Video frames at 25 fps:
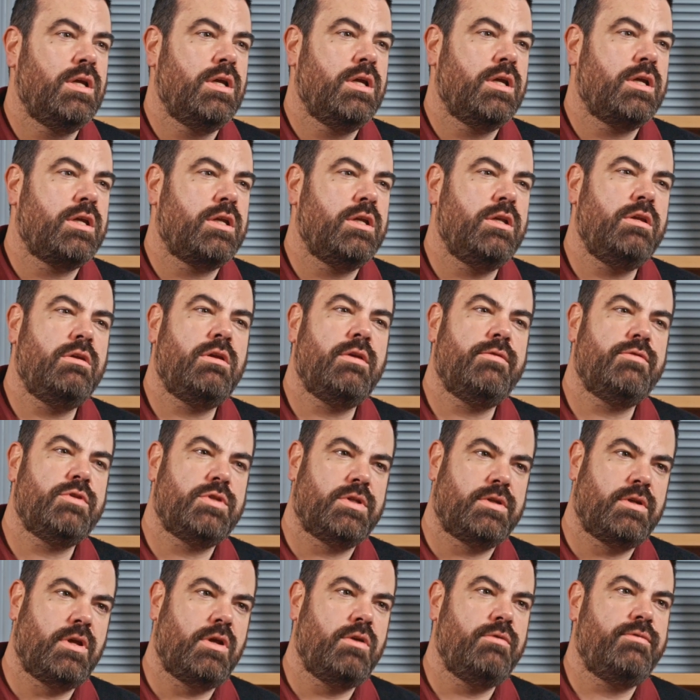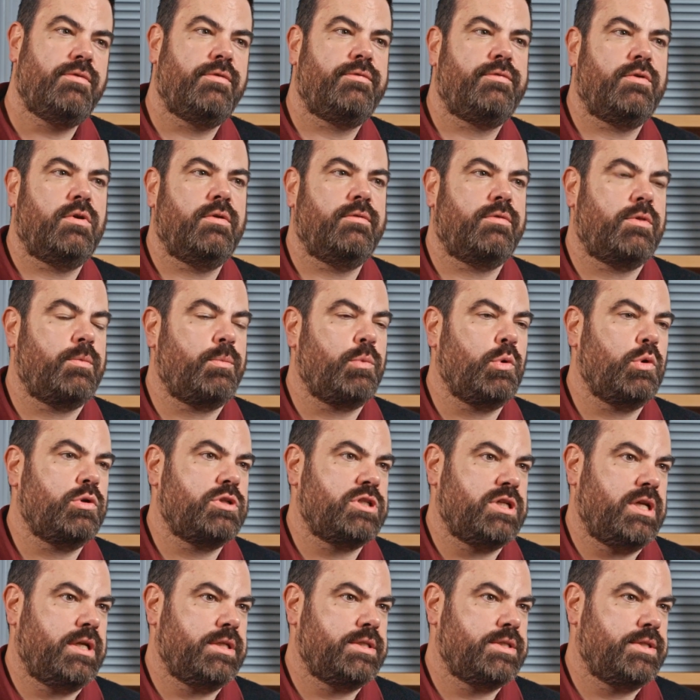Can you give us an overview of the
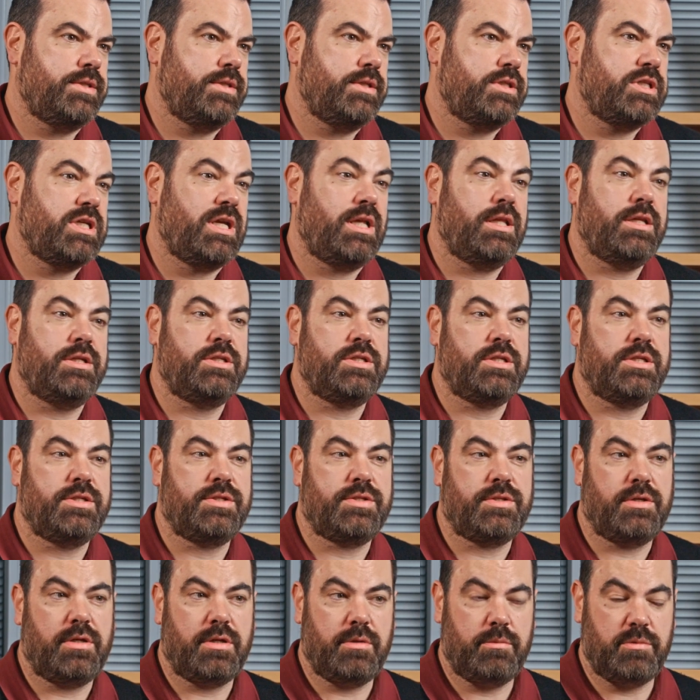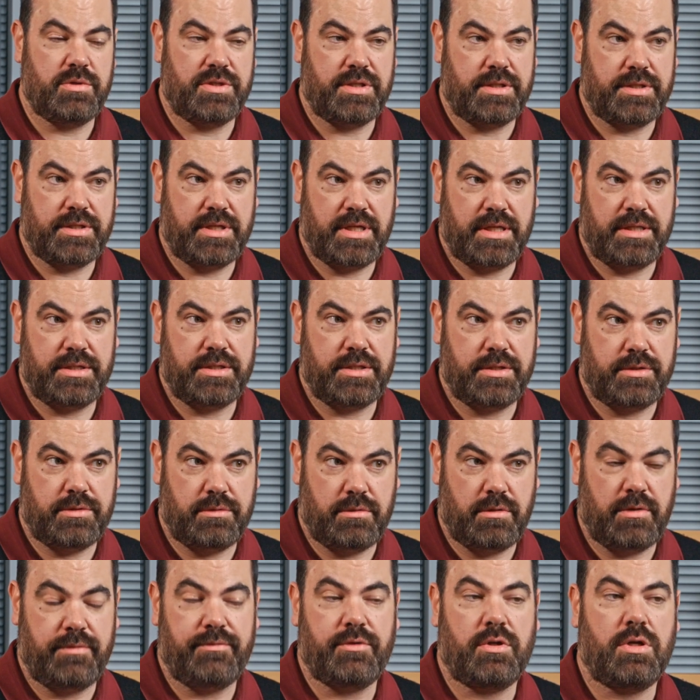project and the challenges that it was intended
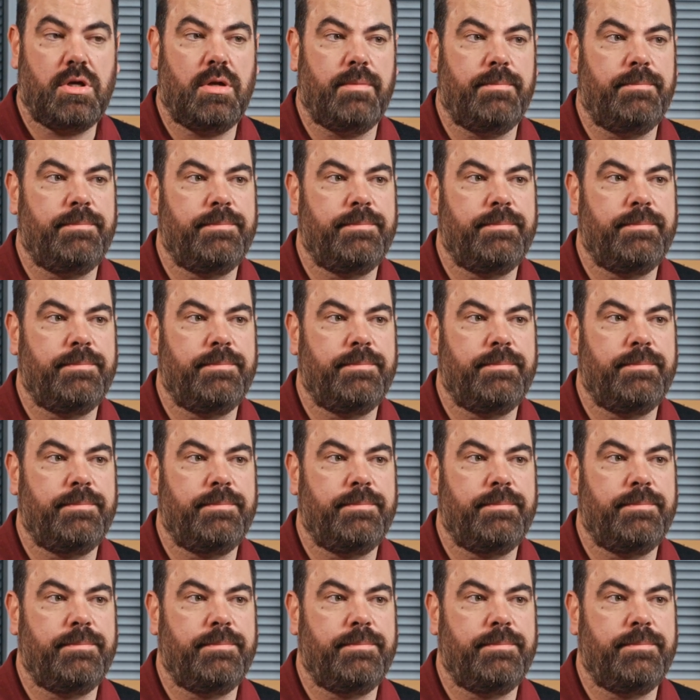to overcome?